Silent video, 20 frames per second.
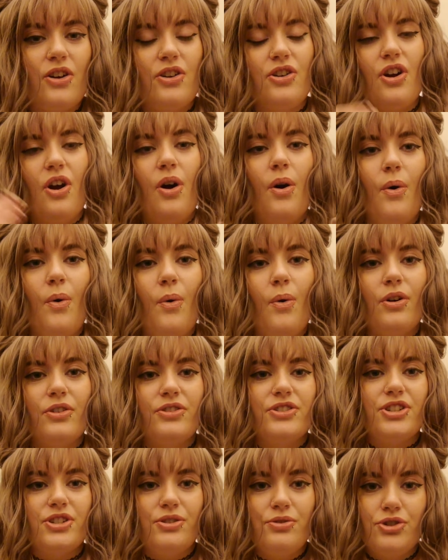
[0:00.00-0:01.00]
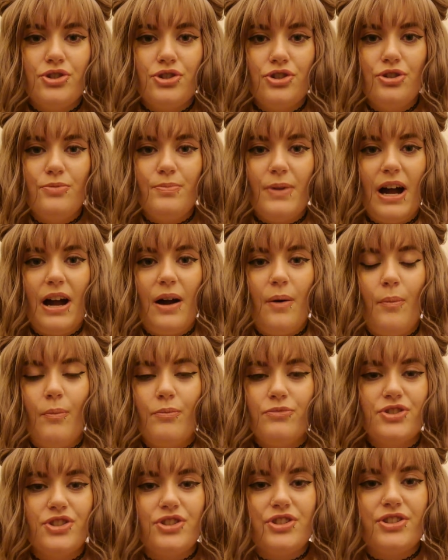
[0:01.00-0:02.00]
go onto YouTube and
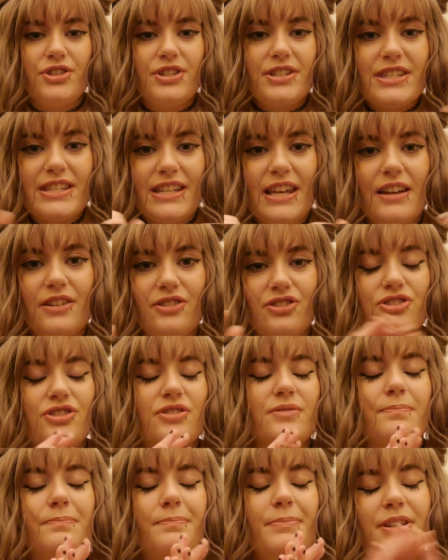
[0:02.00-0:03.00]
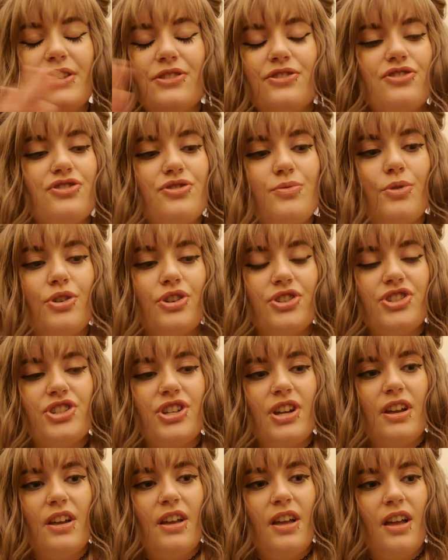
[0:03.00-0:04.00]
just sit and just binge watch